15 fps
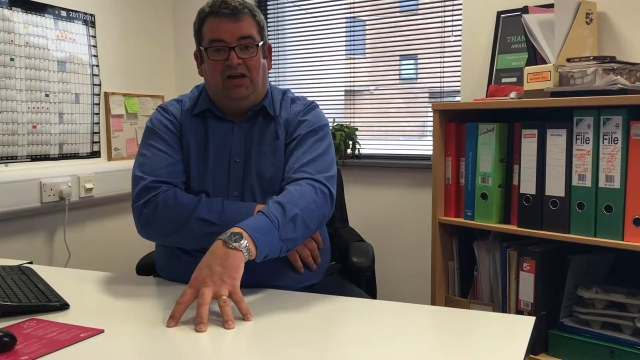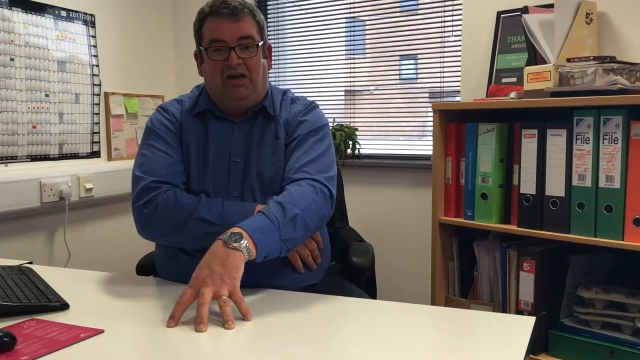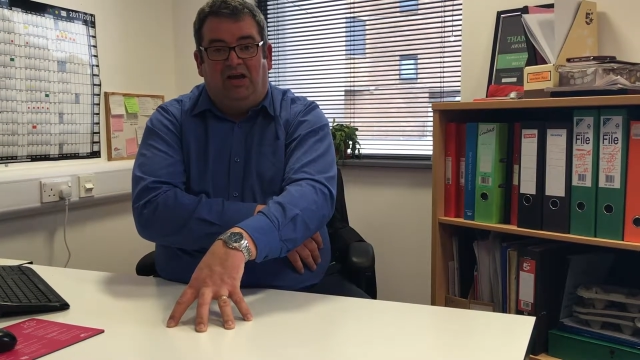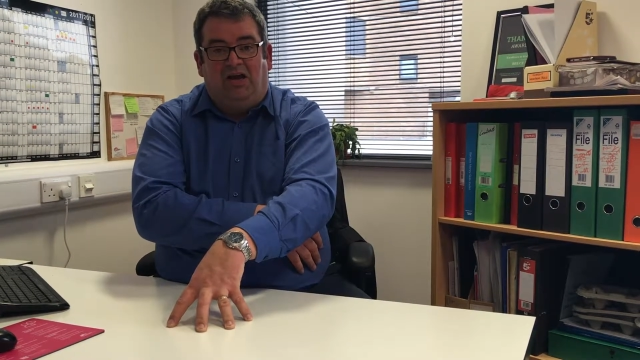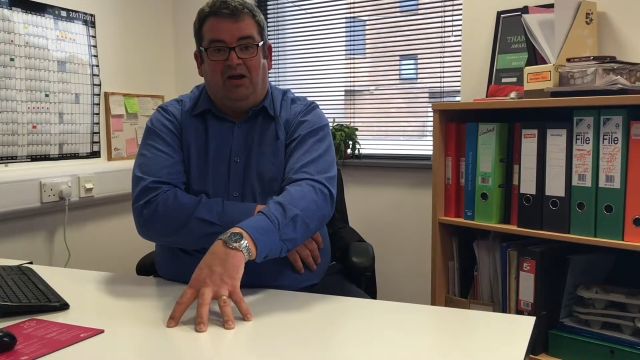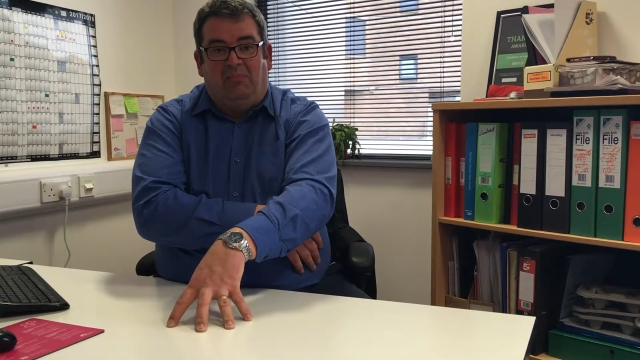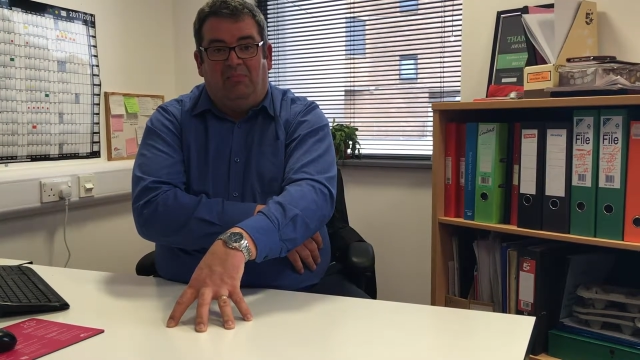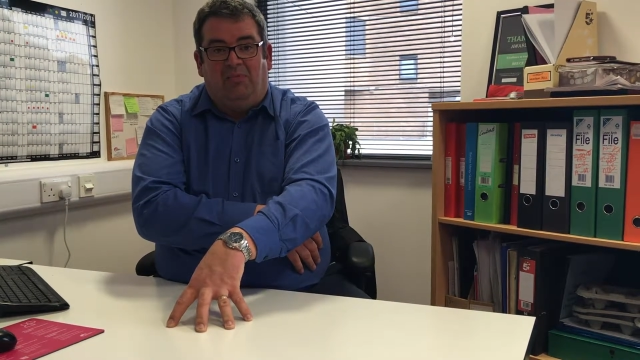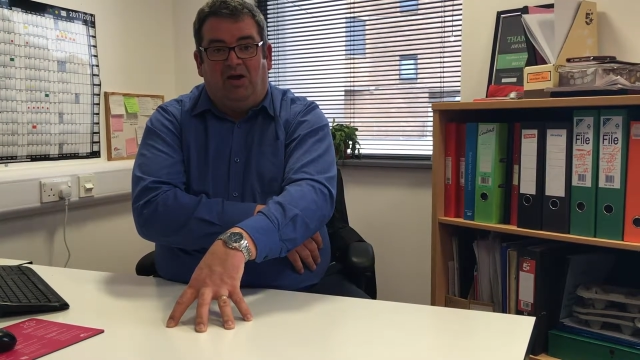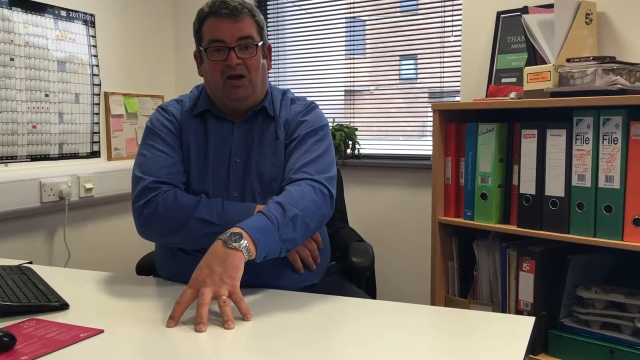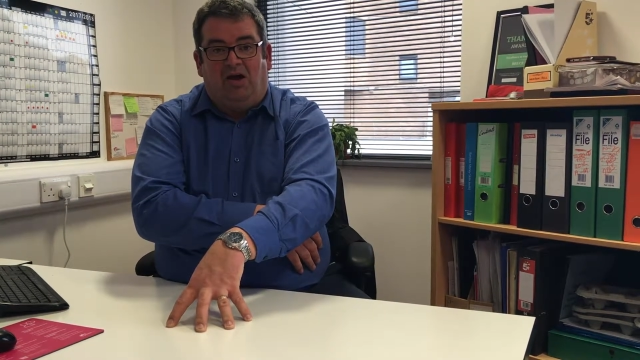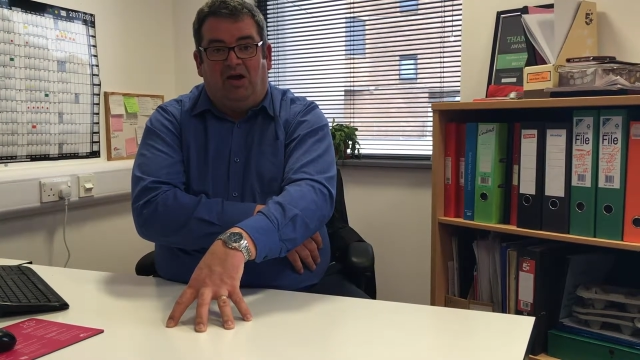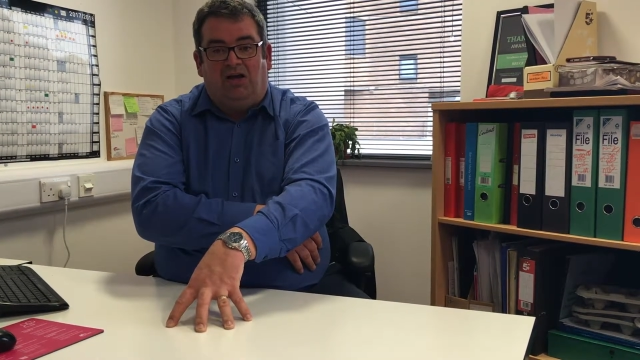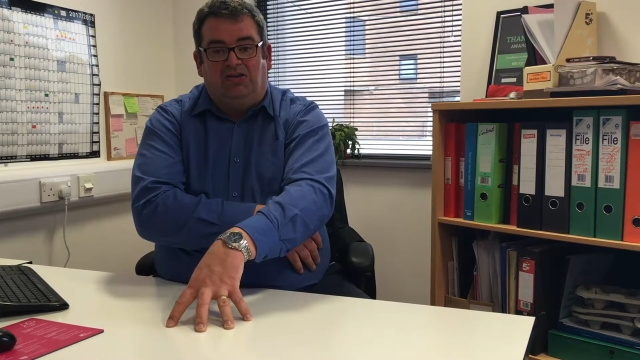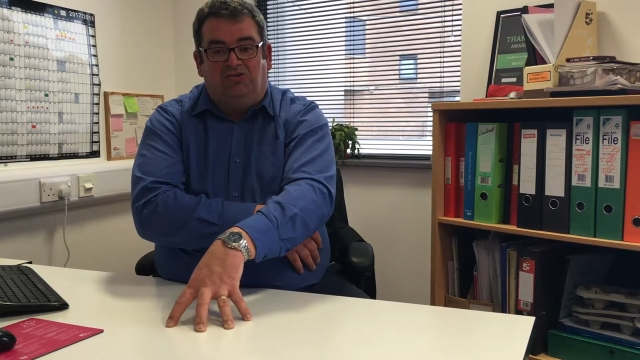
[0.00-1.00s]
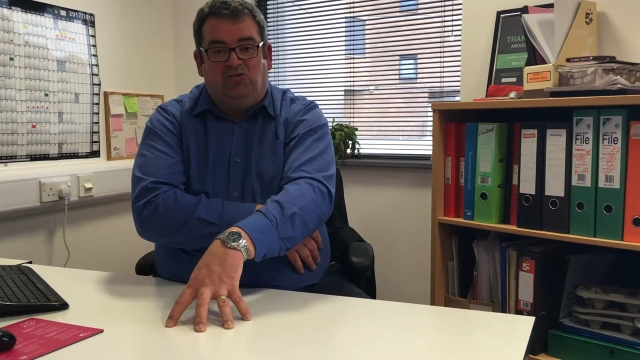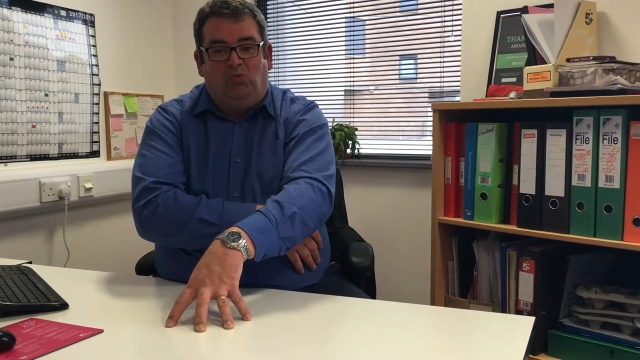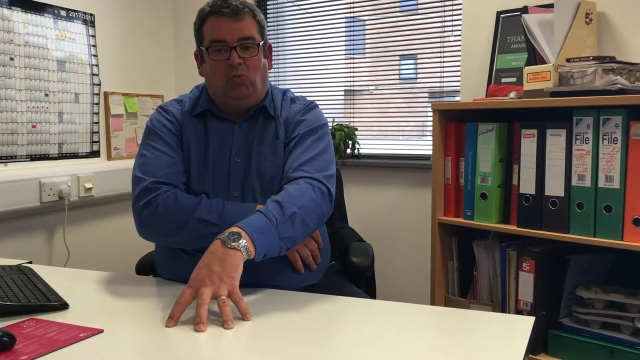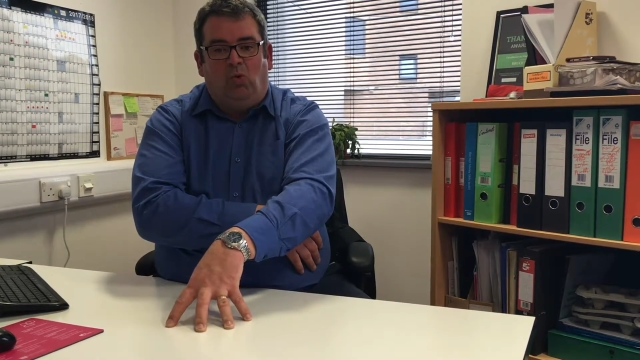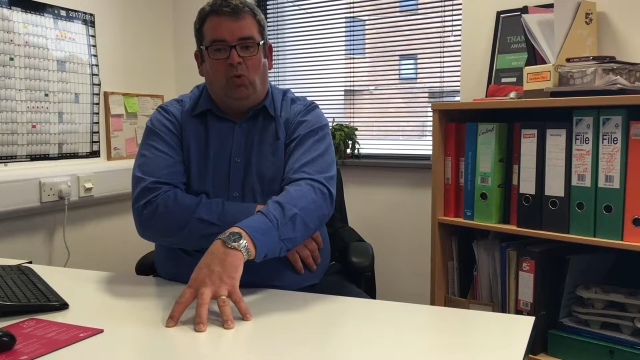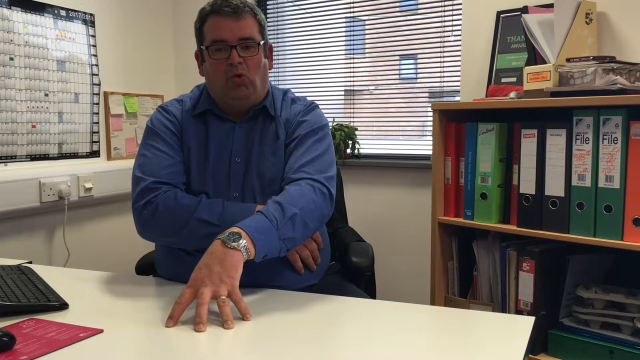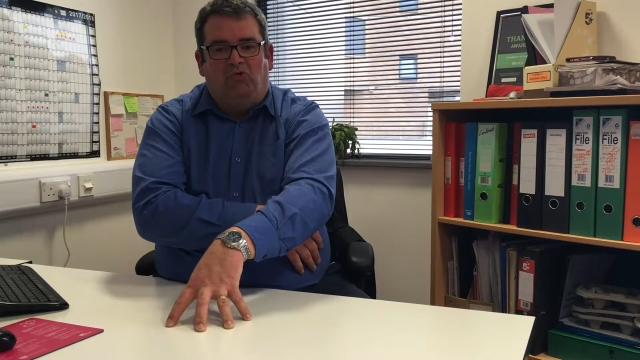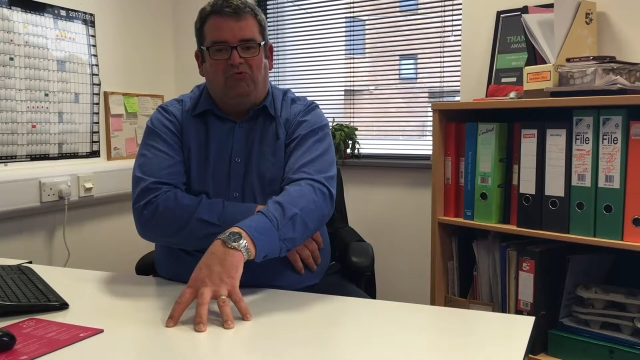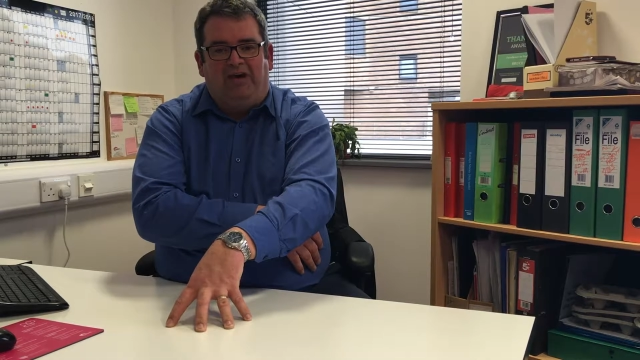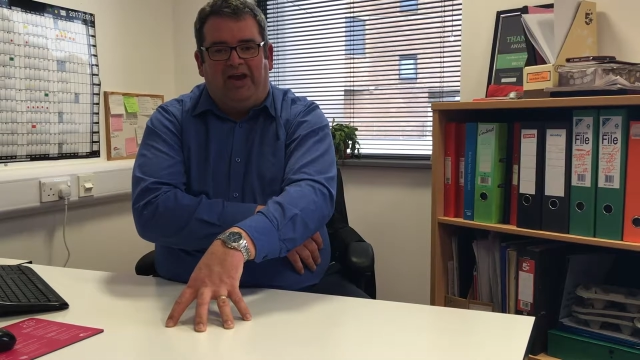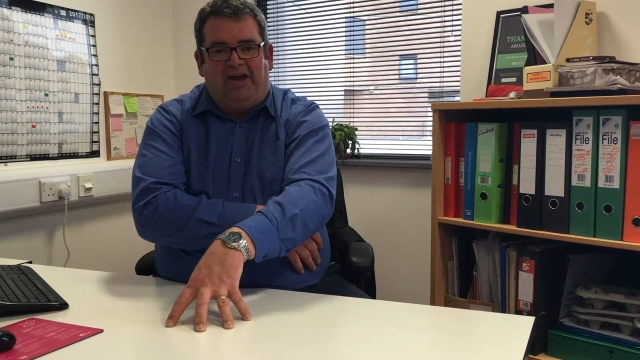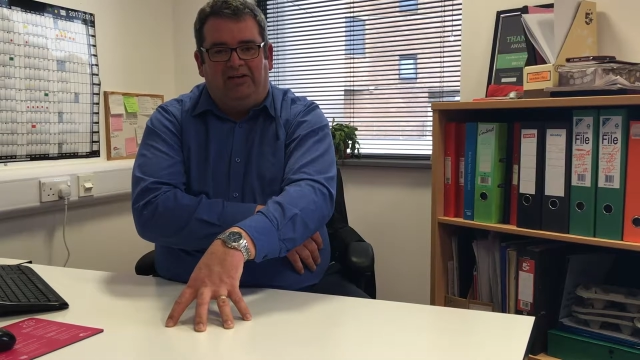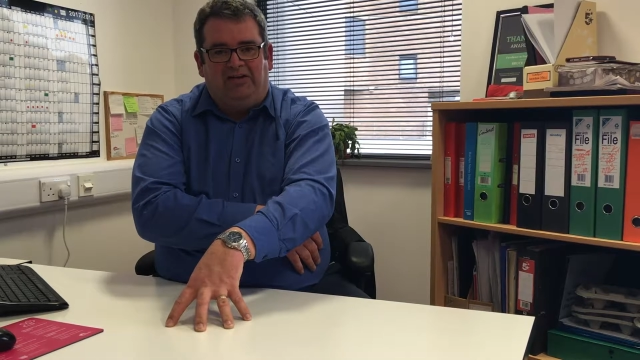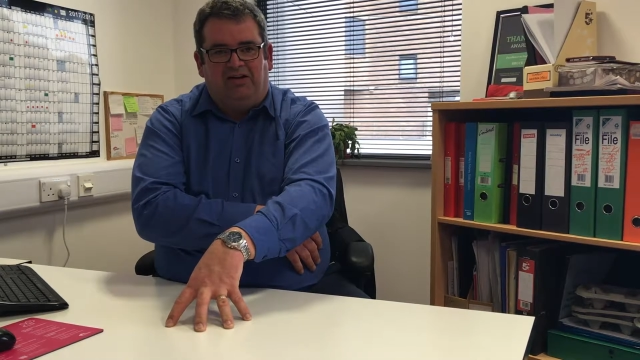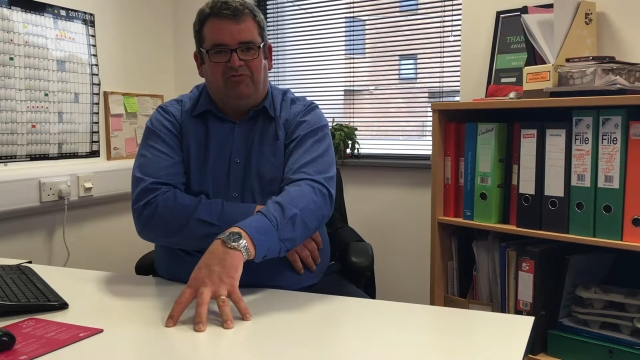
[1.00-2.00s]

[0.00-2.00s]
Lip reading: I used to walk around.